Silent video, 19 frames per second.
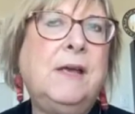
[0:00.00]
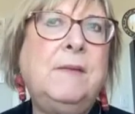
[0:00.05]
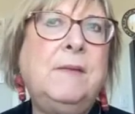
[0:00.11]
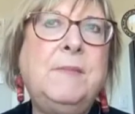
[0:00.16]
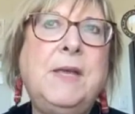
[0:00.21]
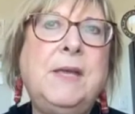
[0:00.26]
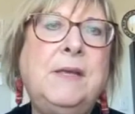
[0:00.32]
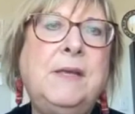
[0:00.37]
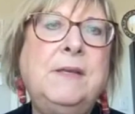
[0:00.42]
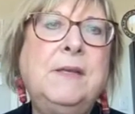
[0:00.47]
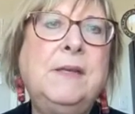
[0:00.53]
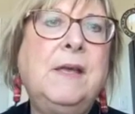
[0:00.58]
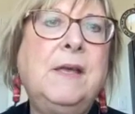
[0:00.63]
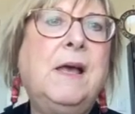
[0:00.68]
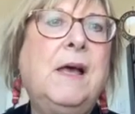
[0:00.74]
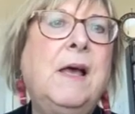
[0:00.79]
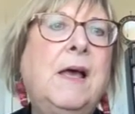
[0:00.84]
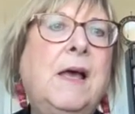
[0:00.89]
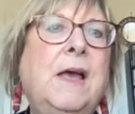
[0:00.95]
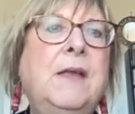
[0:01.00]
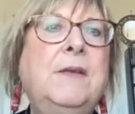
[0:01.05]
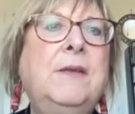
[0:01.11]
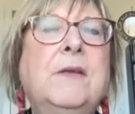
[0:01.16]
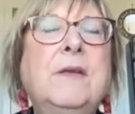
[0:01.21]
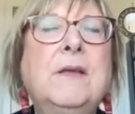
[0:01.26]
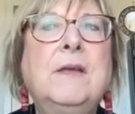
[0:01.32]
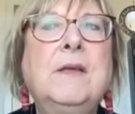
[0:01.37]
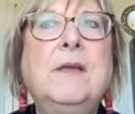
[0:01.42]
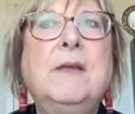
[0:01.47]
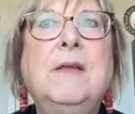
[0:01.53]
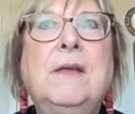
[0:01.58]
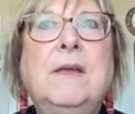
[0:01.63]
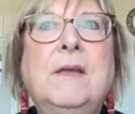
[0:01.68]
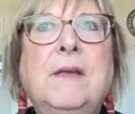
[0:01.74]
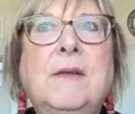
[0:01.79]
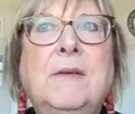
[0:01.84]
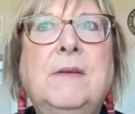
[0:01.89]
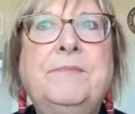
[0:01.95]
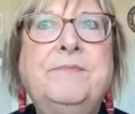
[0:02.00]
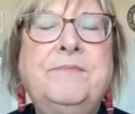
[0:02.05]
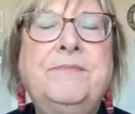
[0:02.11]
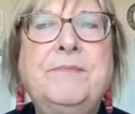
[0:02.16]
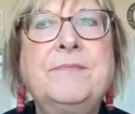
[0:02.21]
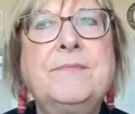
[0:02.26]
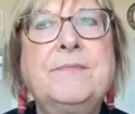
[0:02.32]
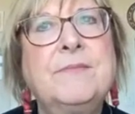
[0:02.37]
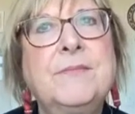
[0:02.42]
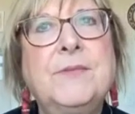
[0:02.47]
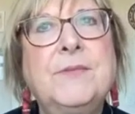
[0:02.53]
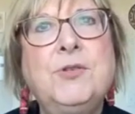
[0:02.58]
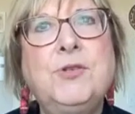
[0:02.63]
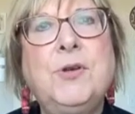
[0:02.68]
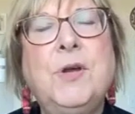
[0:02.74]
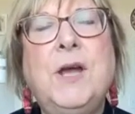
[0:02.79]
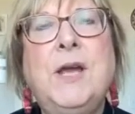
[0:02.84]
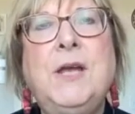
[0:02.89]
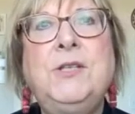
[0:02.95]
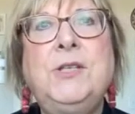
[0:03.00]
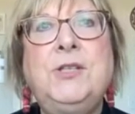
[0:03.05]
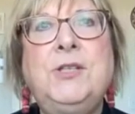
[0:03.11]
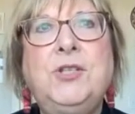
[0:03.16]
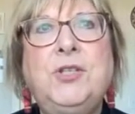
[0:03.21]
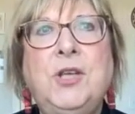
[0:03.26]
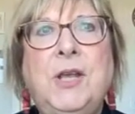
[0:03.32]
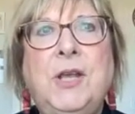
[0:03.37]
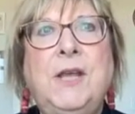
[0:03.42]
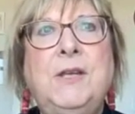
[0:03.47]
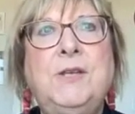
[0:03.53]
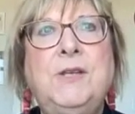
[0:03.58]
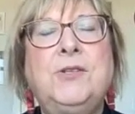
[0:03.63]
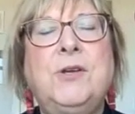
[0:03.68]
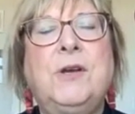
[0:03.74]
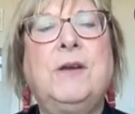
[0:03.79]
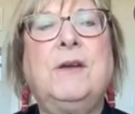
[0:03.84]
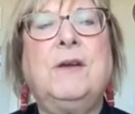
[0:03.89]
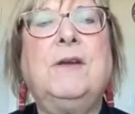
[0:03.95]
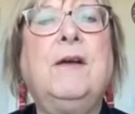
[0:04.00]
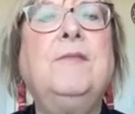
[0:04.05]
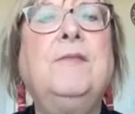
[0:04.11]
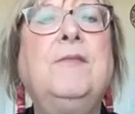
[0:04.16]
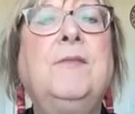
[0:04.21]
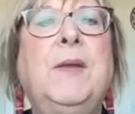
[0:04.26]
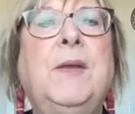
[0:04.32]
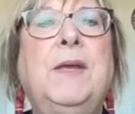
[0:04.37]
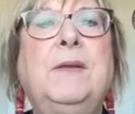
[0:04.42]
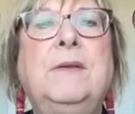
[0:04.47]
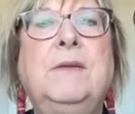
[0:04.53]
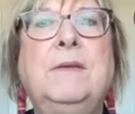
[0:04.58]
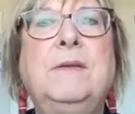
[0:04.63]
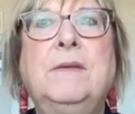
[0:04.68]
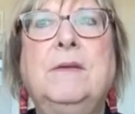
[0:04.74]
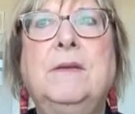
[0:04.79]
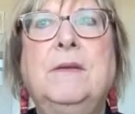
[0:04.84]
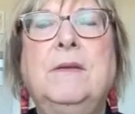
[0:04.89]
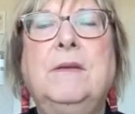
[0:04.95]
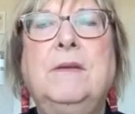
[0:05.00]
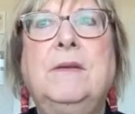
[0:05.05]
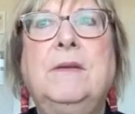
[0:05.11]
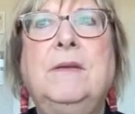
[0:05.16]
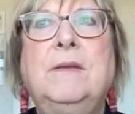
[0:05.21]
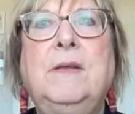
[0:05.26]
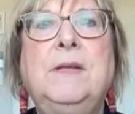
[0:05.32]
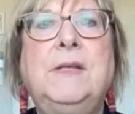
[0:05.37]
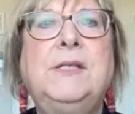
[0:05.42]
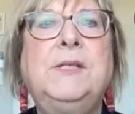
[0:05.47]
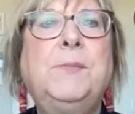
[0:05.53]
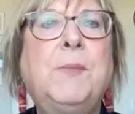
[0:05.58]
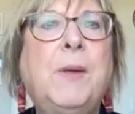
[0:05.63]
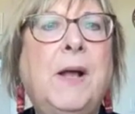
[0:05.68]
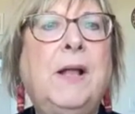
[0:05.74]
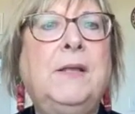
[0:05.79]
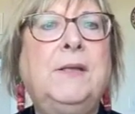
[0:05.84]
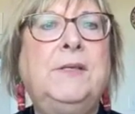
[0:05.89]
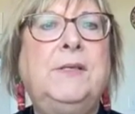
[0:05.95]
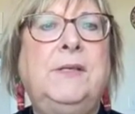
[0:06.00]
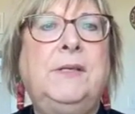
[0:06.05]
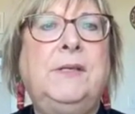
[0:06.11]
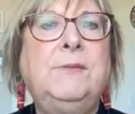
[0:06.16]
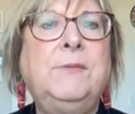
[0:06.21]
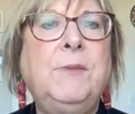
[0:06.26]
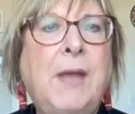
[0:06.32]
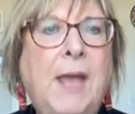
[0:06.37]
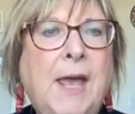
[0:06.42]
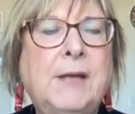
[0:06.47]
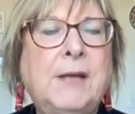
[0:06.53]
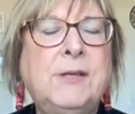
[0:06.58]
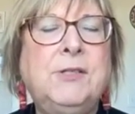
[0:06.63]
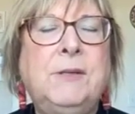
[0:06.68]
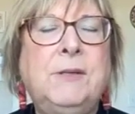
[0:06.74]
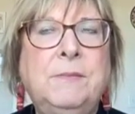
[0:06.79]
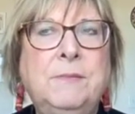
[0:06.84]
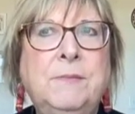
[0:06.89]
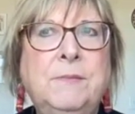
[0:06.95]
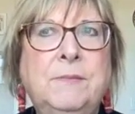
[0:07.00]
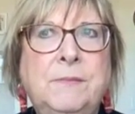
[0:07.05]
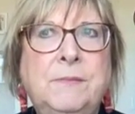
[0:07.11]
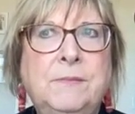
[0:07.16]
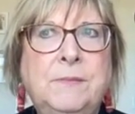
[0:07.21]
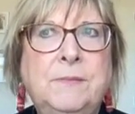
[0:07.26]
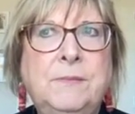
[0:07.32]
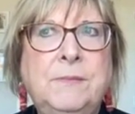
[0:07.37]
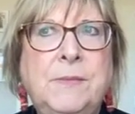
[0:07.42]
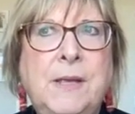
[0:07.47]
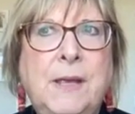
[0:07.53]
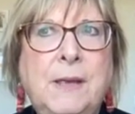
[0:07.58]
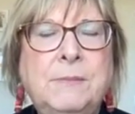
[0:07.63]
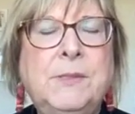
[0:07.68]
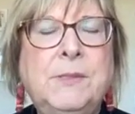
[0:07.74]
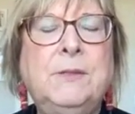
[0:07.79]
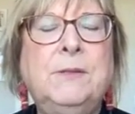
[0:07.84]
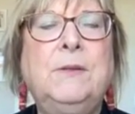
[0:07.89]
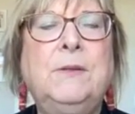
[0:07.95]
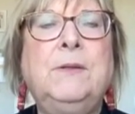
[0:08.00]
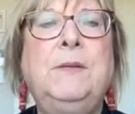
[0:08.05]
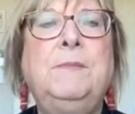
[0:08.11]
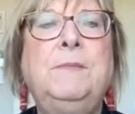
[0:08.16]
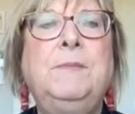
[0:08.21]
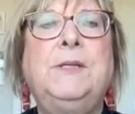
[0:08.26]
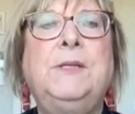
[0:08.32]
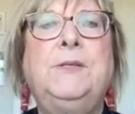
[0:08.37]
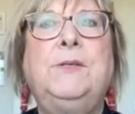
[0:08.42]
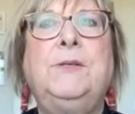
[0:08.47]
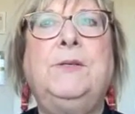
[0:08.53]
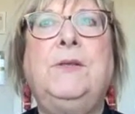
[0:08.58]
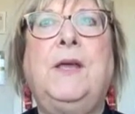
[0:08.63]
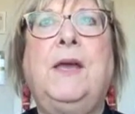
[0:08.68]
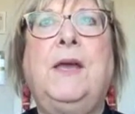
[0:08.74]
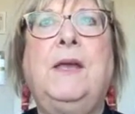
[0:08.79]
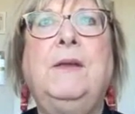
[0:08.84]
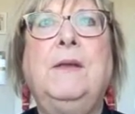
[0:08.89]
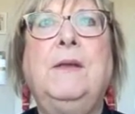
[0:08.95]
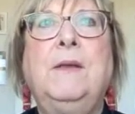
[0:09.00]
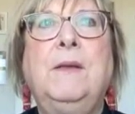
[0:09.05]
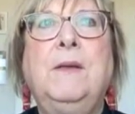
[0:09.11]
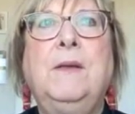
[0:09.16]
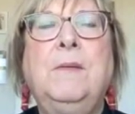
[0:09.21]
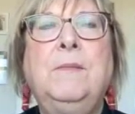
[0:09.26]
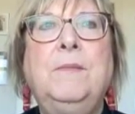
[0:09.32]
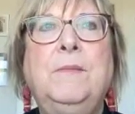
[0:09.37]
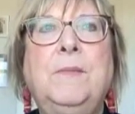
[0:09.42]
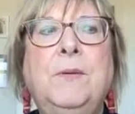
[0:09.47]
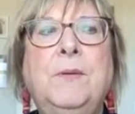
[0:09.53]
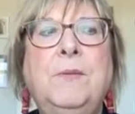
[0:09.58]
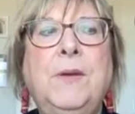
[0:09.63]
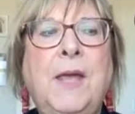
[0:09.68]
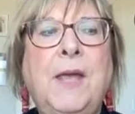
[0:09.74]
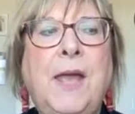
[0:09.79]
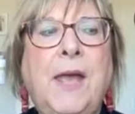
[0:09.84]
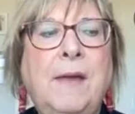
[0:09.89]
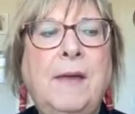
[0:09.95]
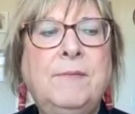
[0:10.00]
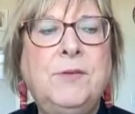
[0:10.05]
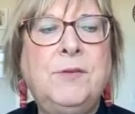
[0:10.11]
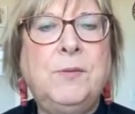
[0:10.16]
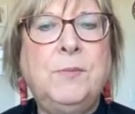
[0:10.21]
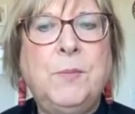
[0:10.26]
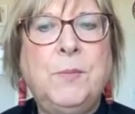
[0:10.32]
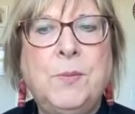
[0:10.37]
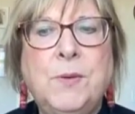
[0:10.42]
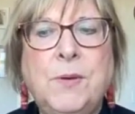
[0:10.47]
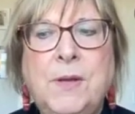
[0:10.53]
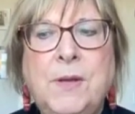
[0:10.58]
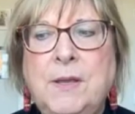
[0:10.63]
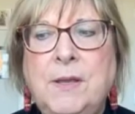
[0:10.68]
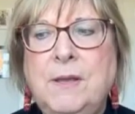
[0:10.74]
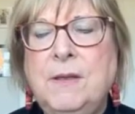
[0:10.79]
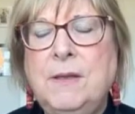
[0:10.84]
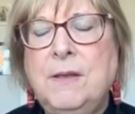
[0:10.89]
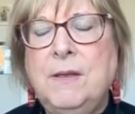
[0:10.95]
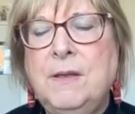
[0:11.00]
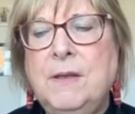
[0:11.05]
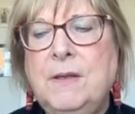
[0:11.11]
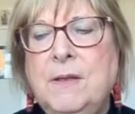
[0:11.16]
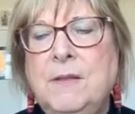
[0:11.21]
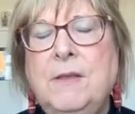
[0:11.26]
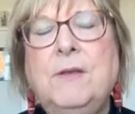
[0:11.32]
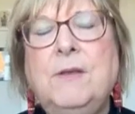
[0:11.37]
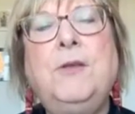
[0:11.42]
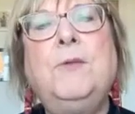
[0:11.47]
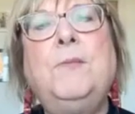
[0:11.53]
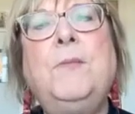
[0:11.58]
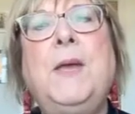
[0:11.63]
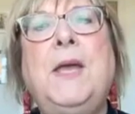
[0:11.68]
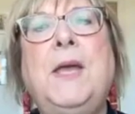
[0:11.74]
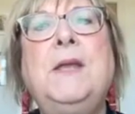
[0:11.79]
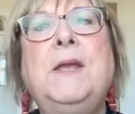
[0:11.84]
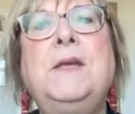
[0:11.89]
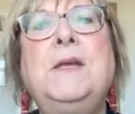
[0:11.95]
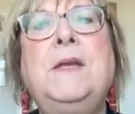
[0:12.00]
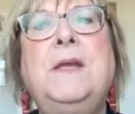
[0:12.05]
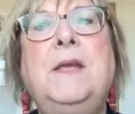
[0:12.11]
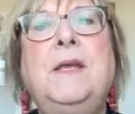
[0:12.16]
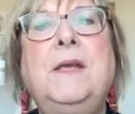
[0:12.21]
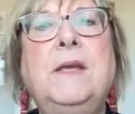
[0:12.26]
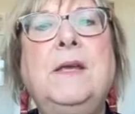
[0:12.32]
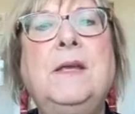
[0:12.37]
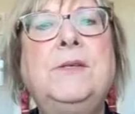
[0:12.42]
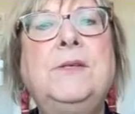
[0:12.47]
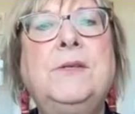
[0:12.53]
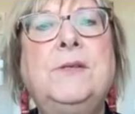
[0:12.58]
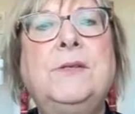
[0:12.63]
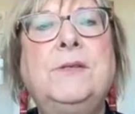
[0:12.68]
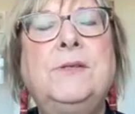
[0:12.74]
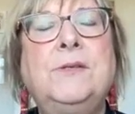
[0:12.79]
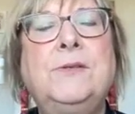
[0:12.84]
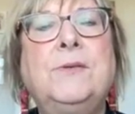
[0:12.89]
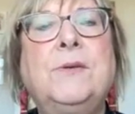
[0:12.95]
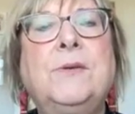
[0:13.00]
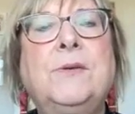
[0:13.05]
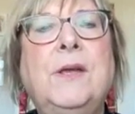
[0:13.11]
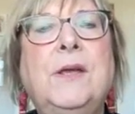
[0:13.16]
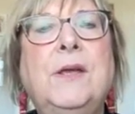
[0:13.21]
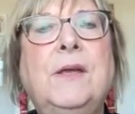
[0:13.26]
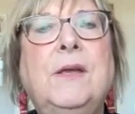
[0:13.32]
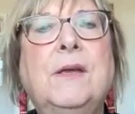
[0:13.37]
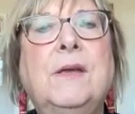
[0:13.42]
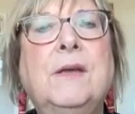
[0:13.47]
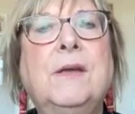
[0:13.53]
come in on trying to change our government and its policies. We actually absolutely must do that. But we have to bring the humanity into the story.